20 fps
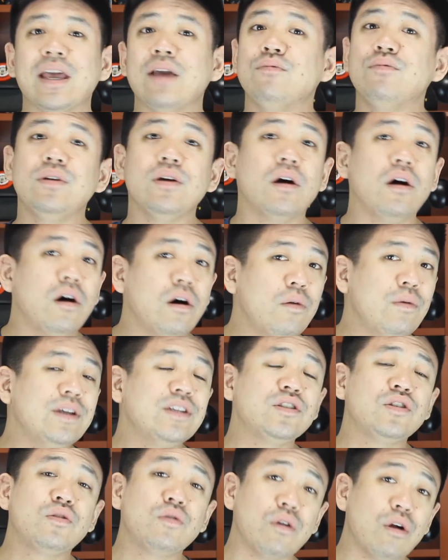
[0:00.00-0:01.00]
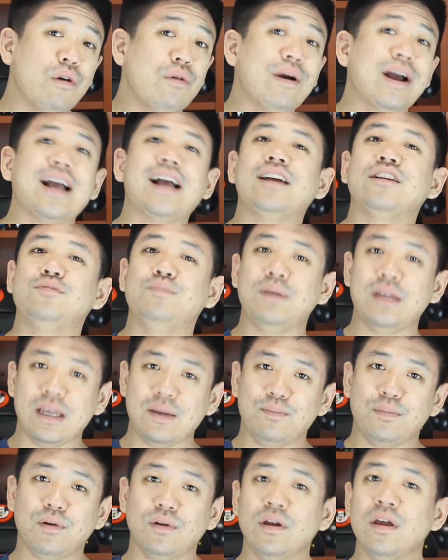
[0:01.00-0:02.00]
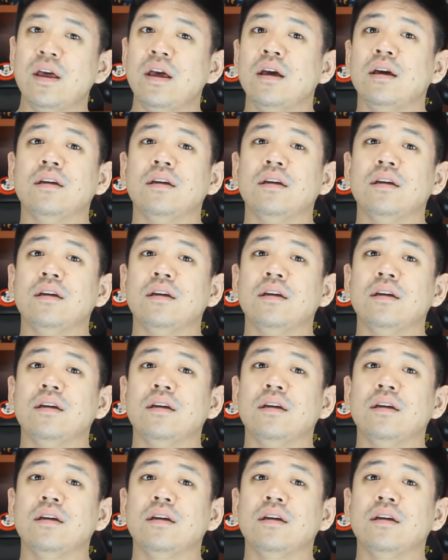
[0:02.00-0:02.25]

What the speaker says: And we always grow as people.